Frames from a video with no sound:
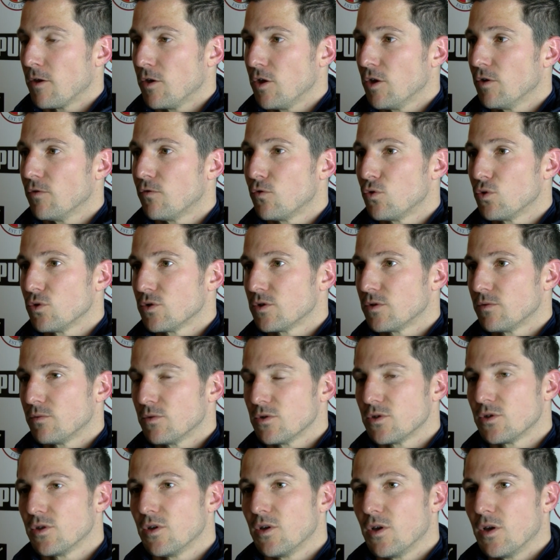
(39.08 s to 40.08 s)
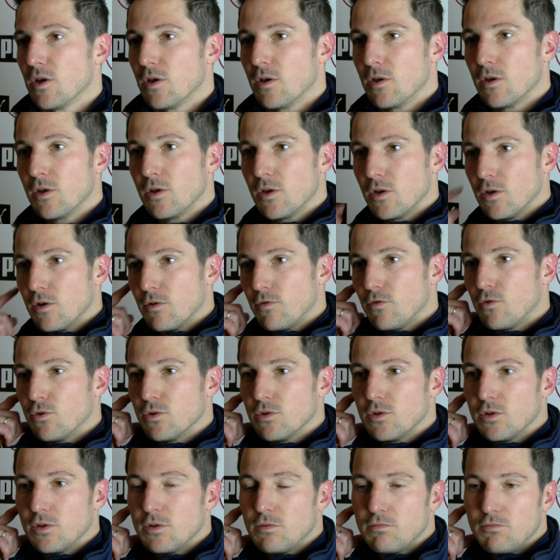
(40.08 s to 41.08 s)
Yeah, of course, it was
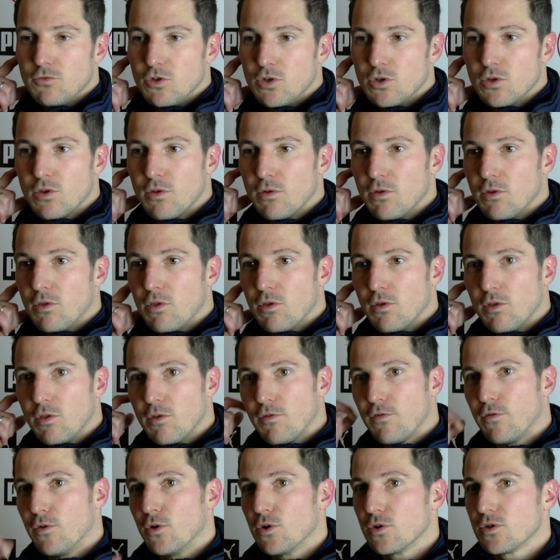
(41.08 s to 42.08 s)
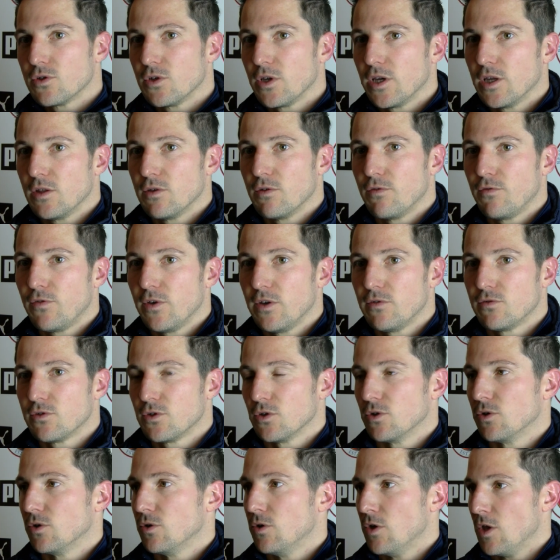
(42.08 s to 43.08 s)
you know, the fourth against the fifth,
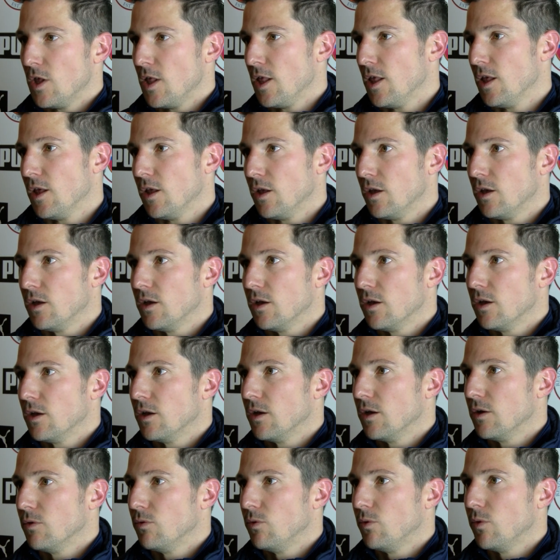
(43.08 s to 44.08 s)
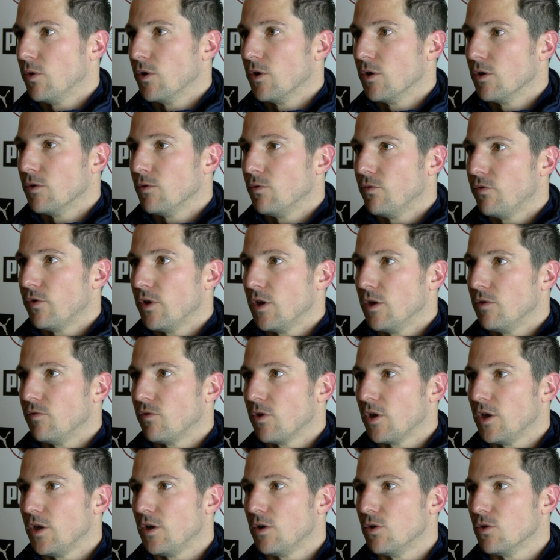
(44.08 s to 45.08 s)
so. We were very,
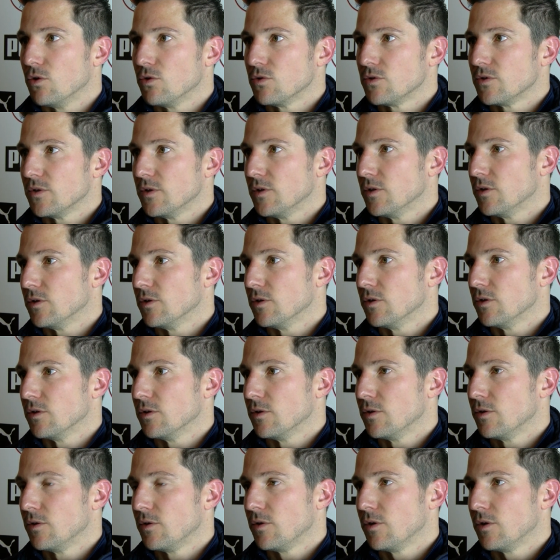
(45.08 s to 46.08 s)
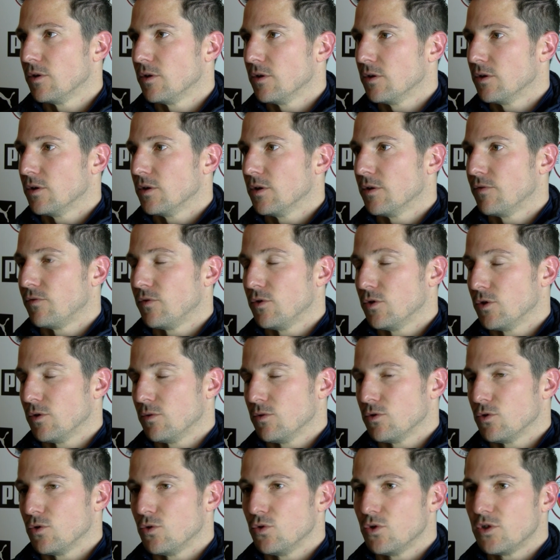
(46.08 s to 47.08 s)
very close, and I think that
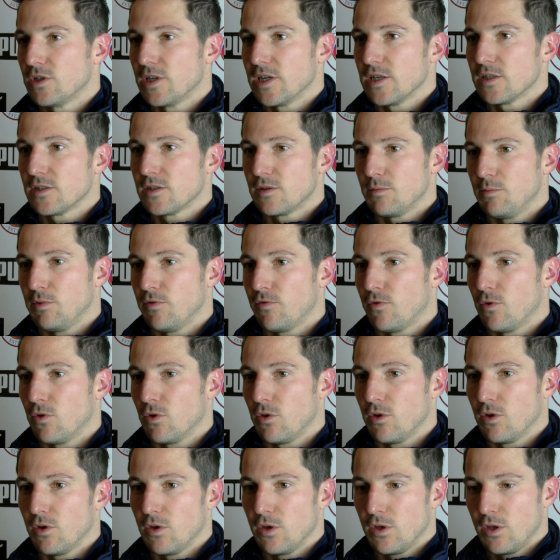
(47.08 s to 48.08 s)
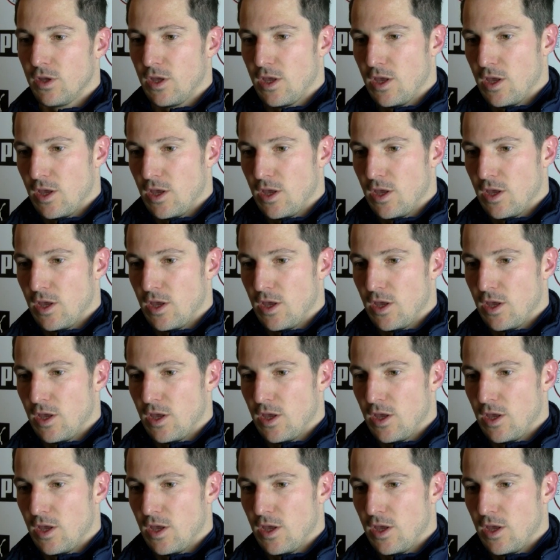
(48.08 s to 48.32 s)
was a good test before